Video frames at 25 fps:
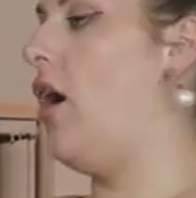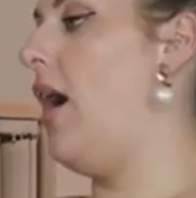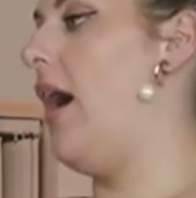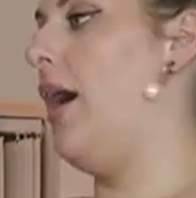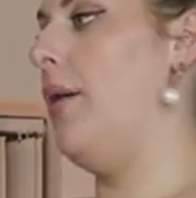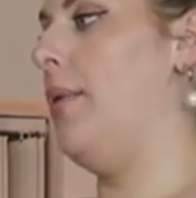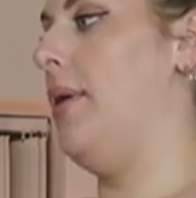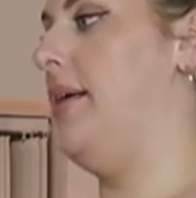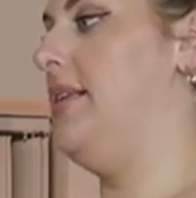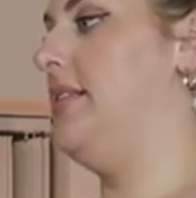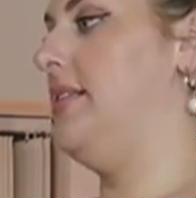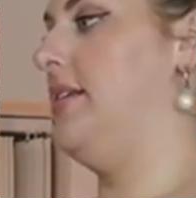
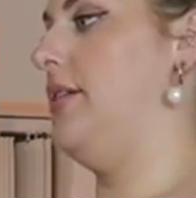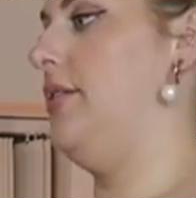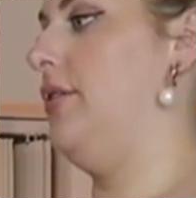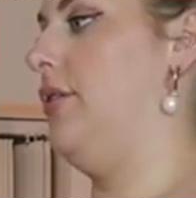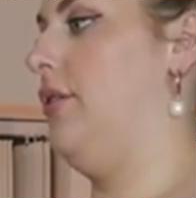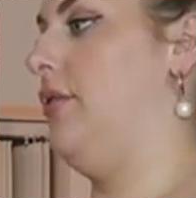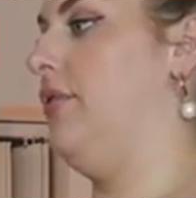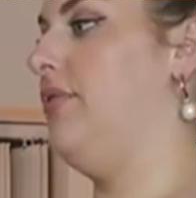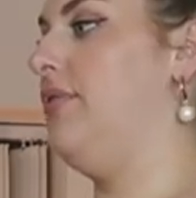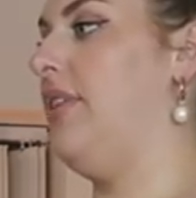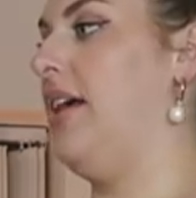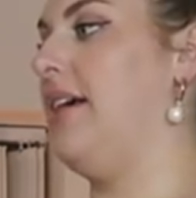high-waisted
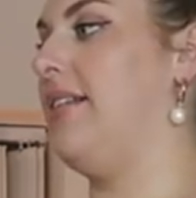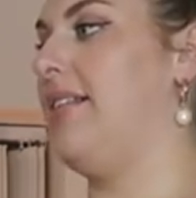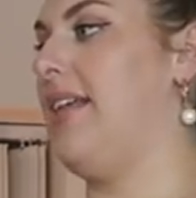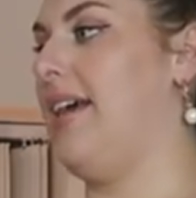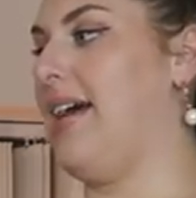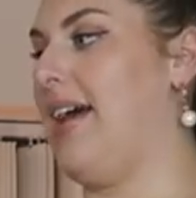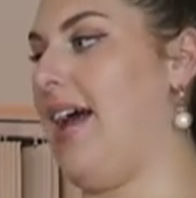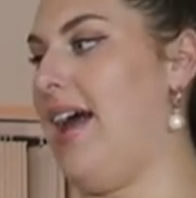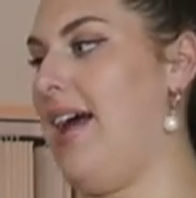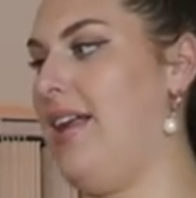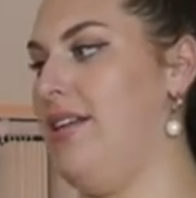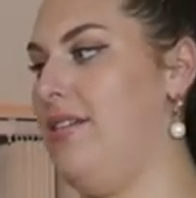enough. Like, they're
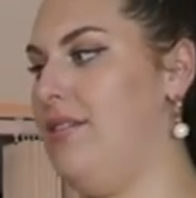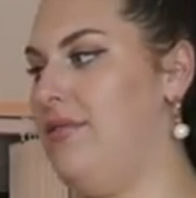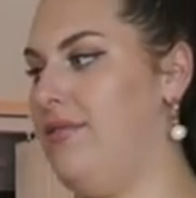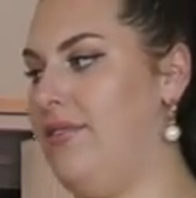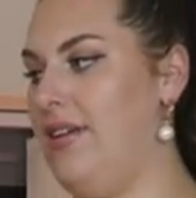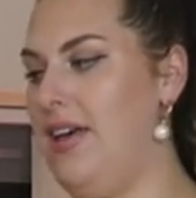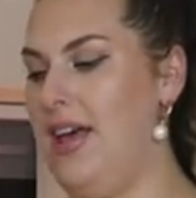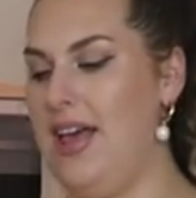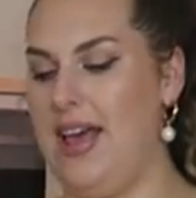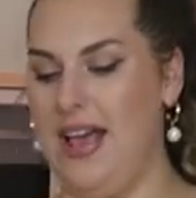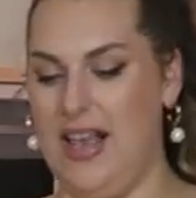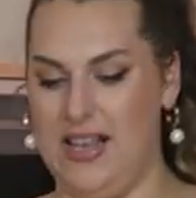kind of,
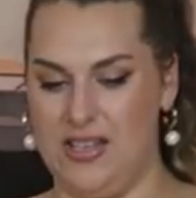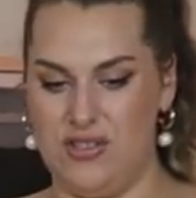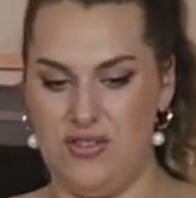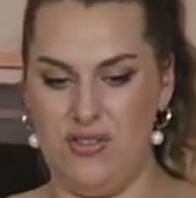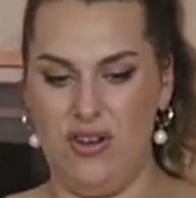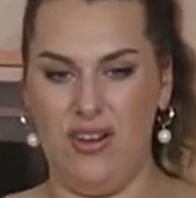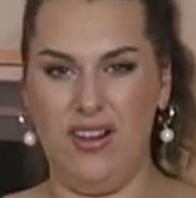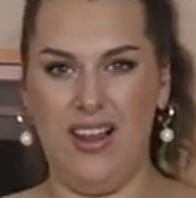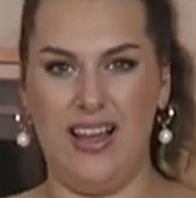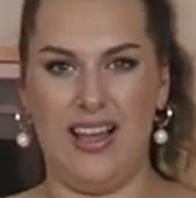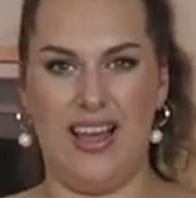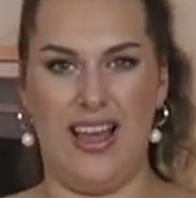it's
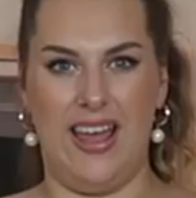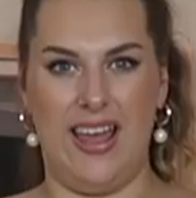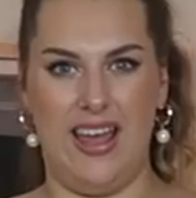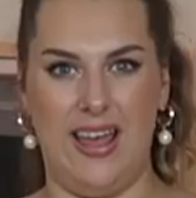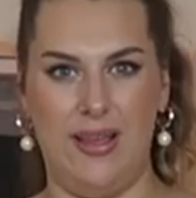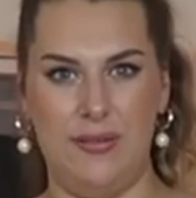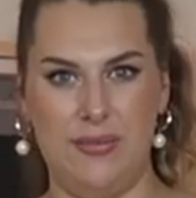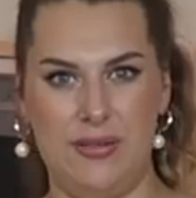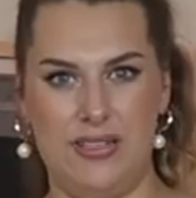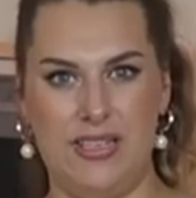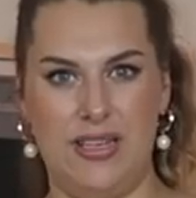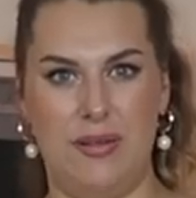not like a
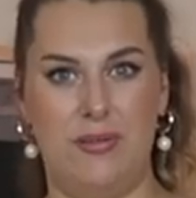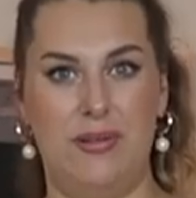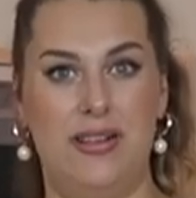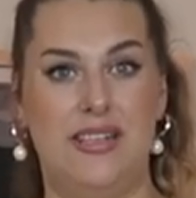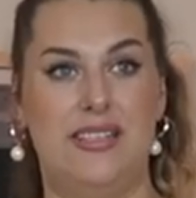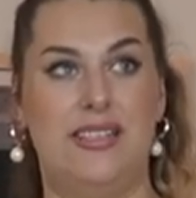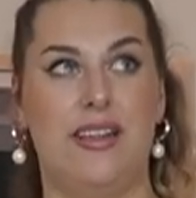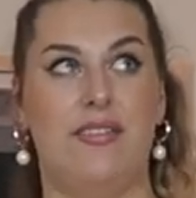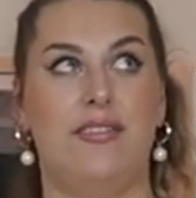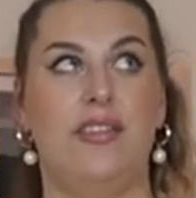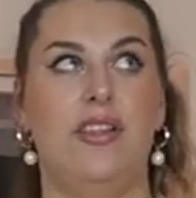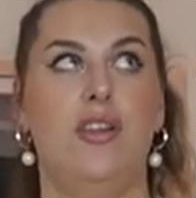hipster, but it's
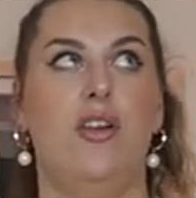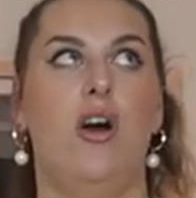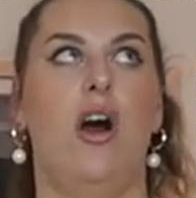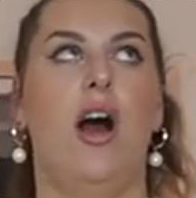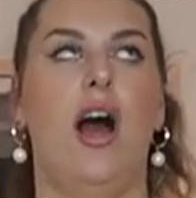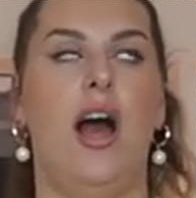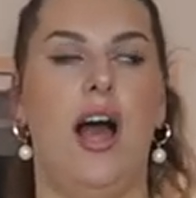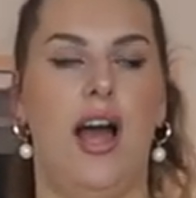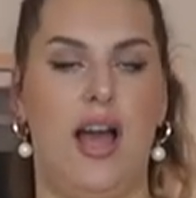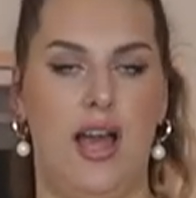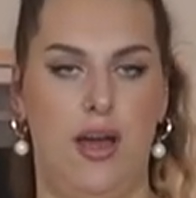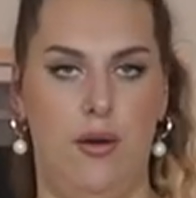definitely not a
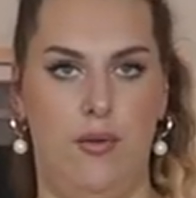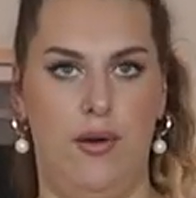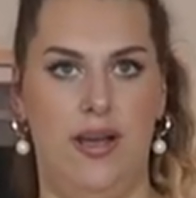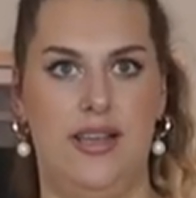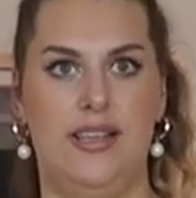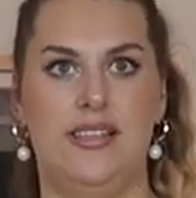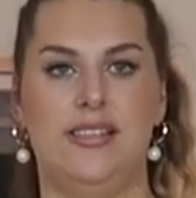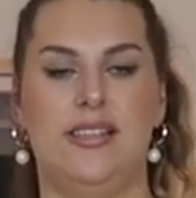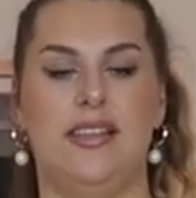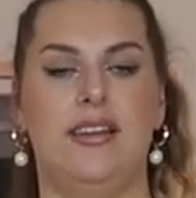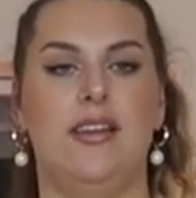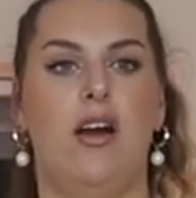
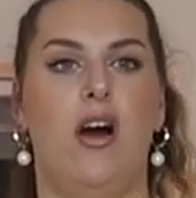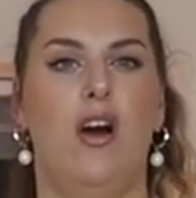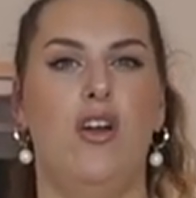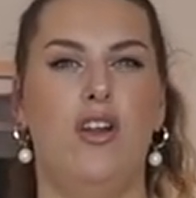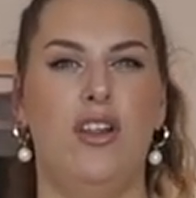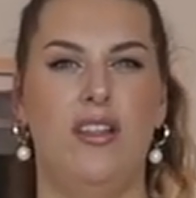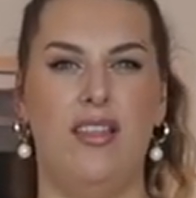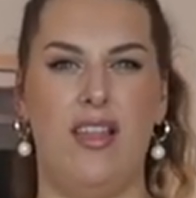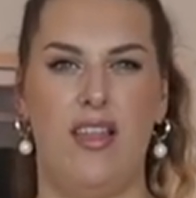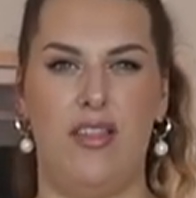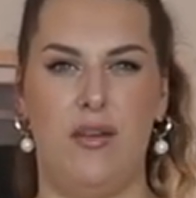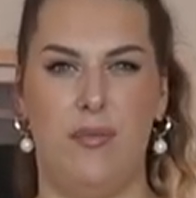high-waist. And on
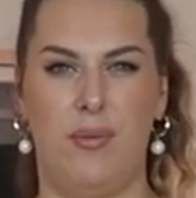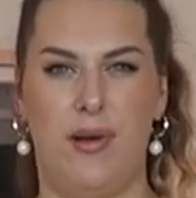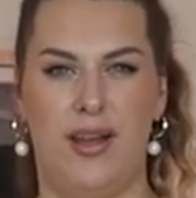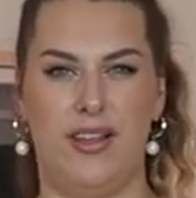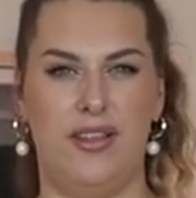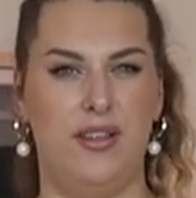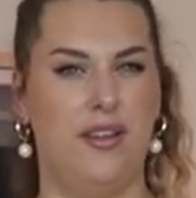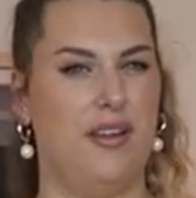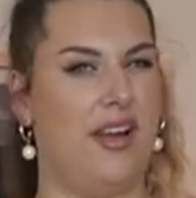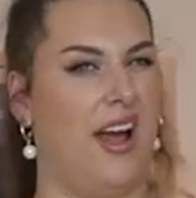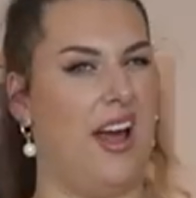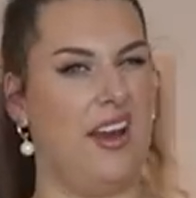a leather pant,
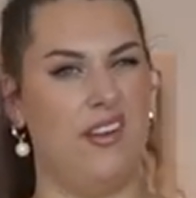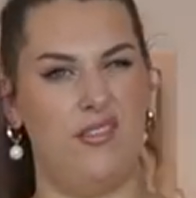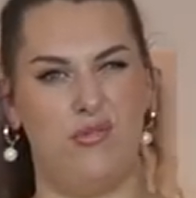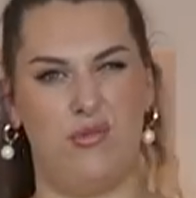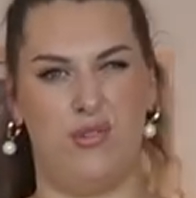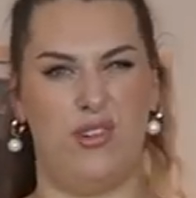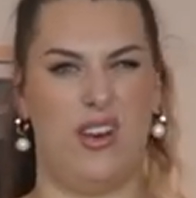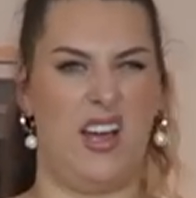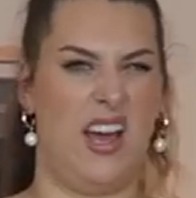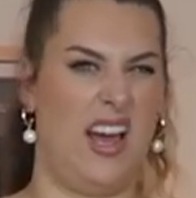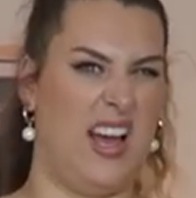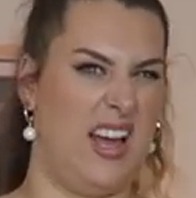you kind of
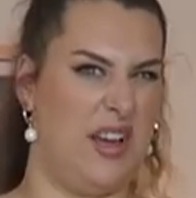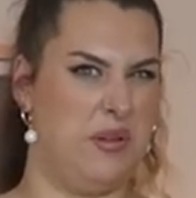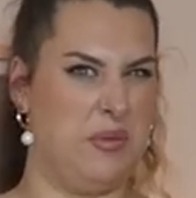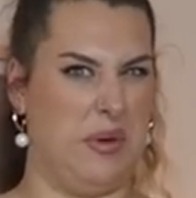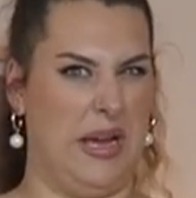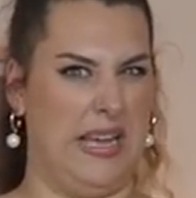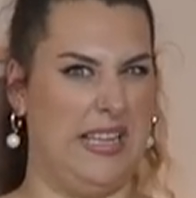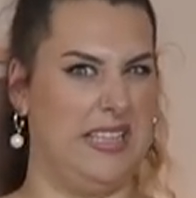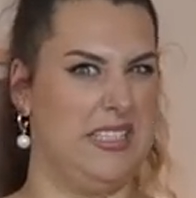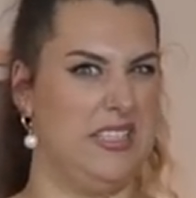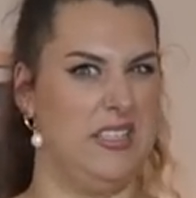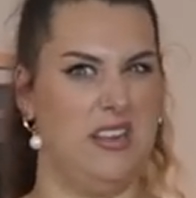want a
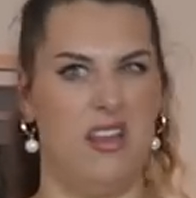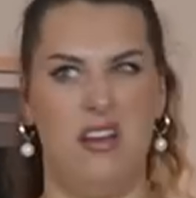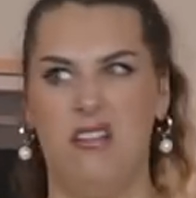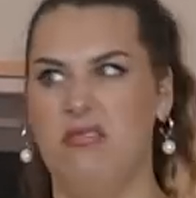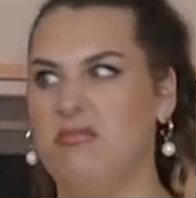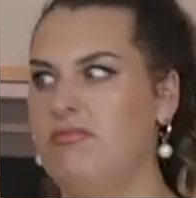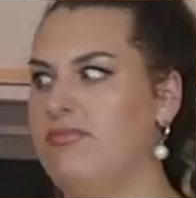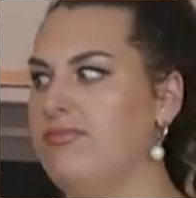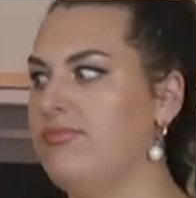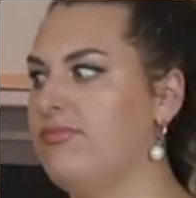high-waist, no?